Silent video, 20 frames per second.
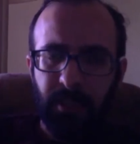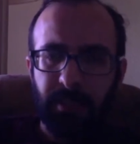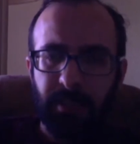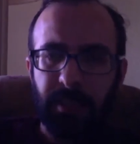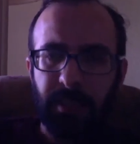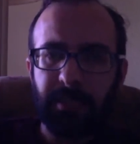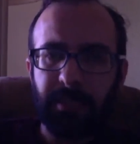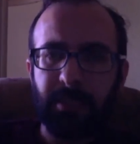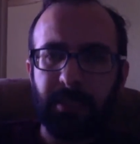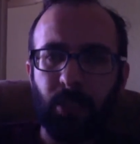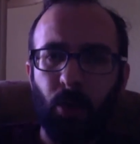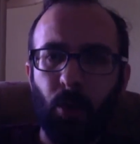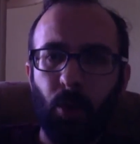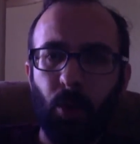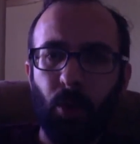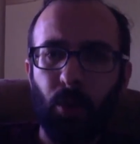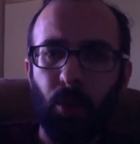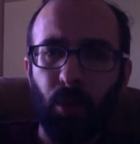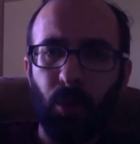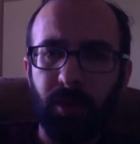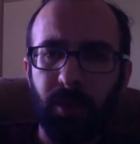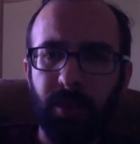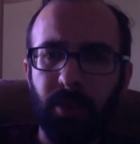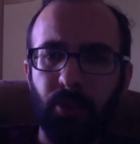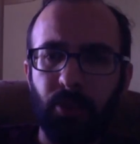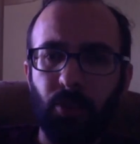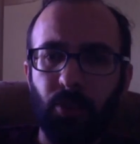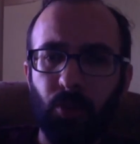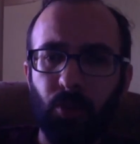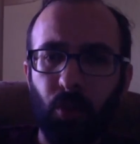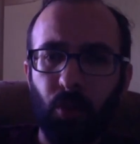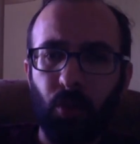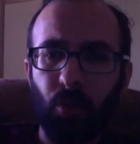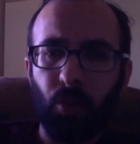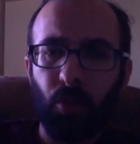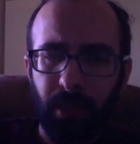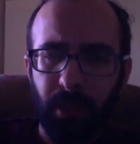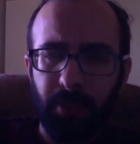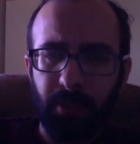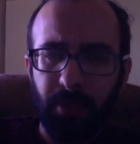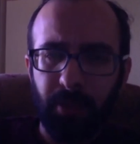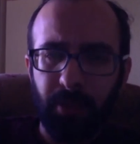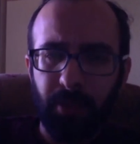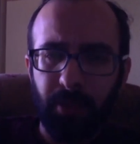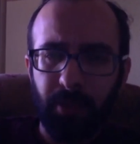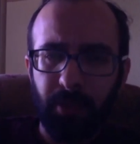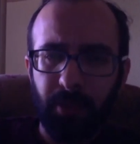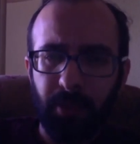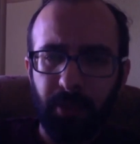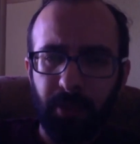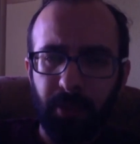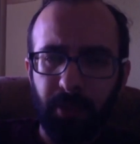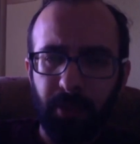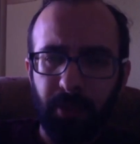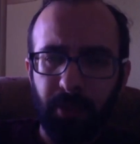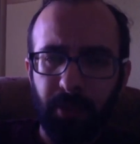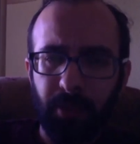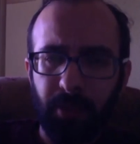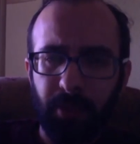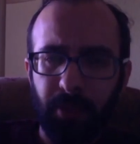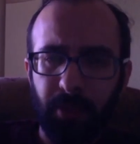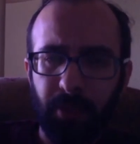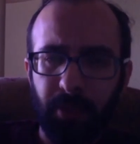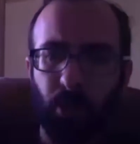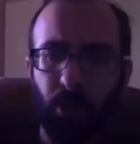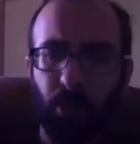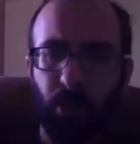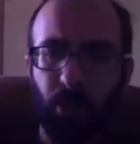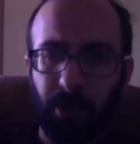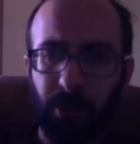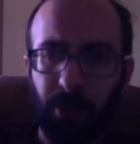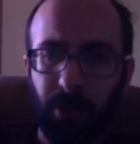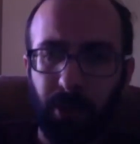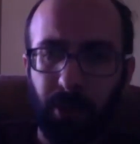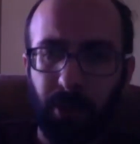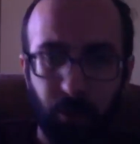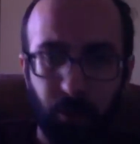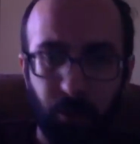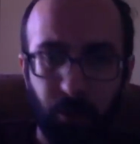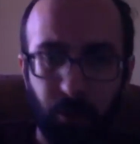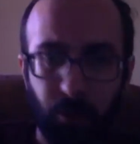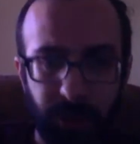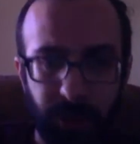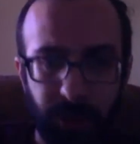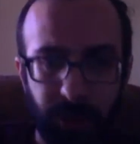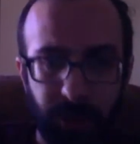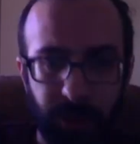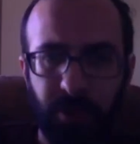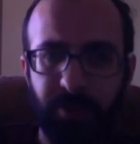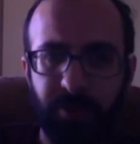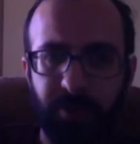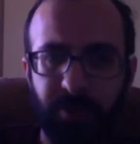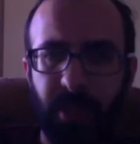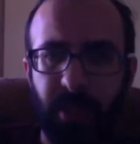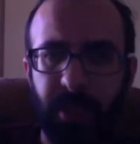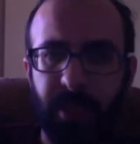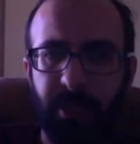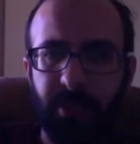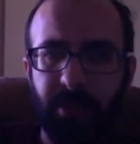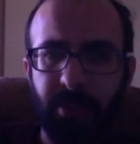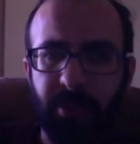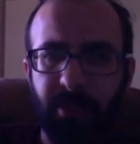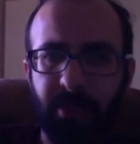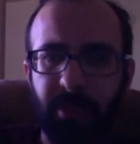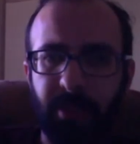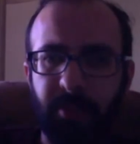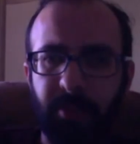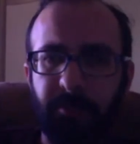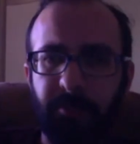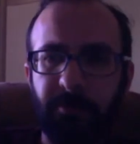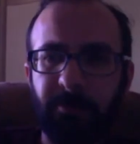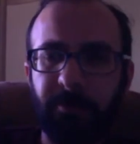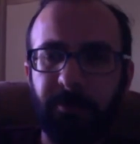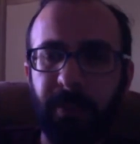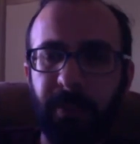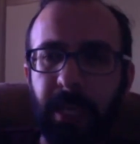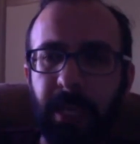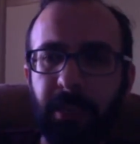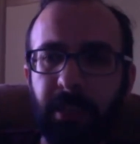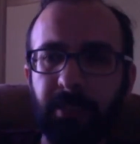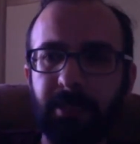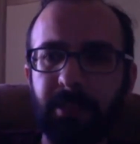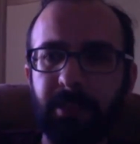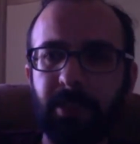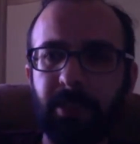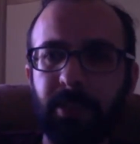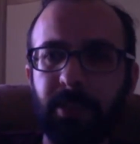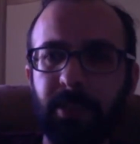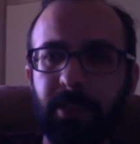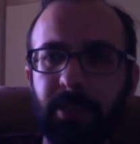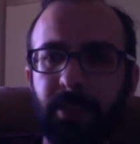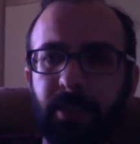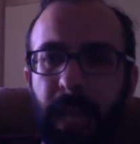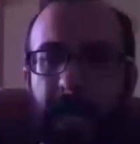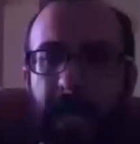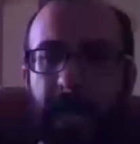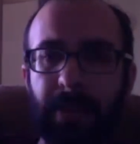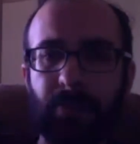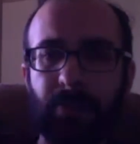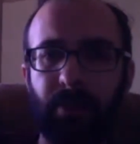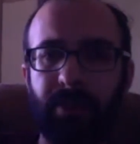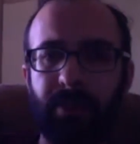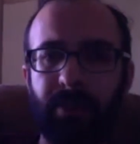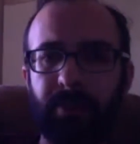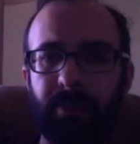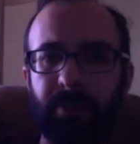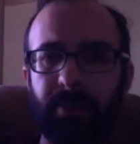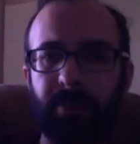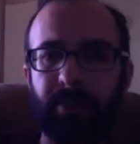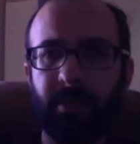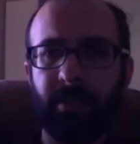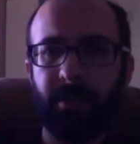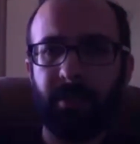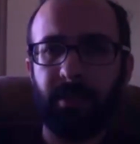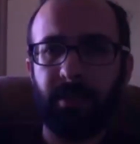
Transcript: that the old normal theory or normal doing of science failed to address.